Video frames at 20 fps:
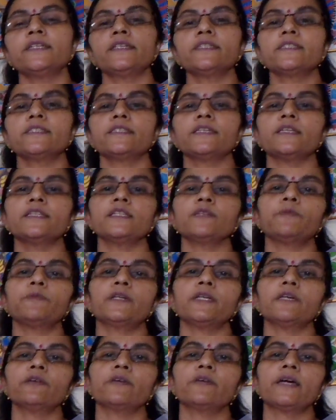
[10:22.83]
That is nothing
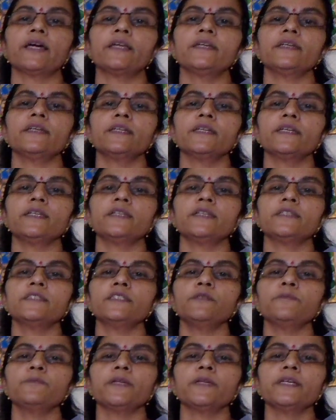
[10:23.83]
but our kinetic
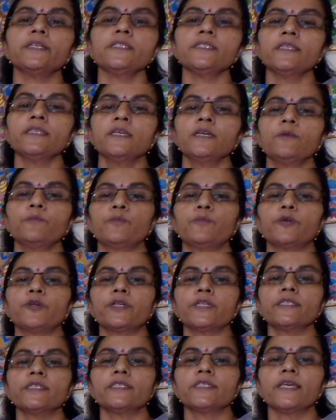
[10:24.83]
energy plus
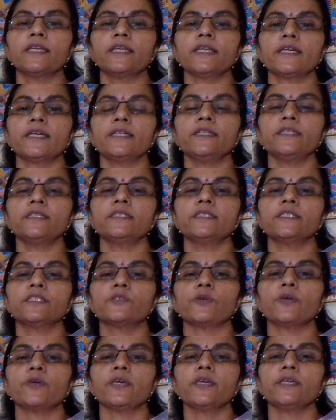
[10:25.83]
potential energy.
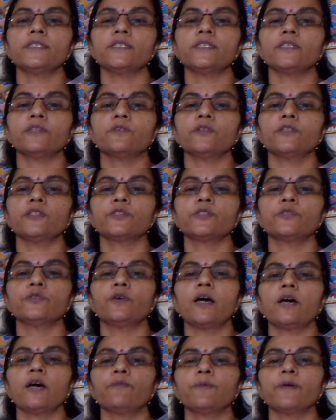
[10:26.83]
So E is equals to
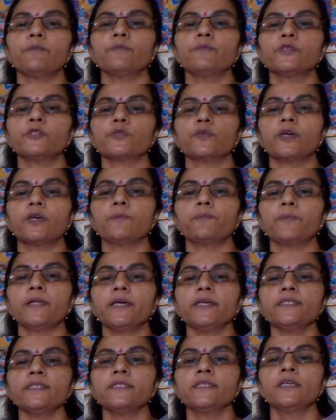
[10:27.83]
half mv square
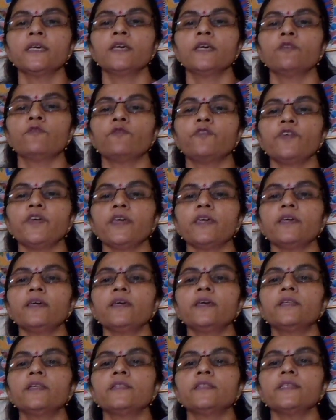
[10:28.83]
plus
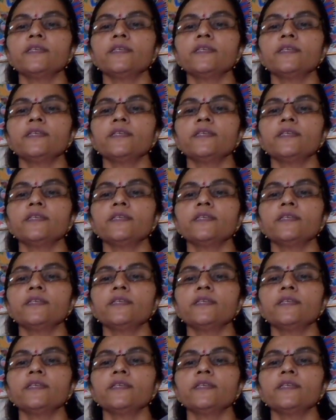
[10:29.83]
V.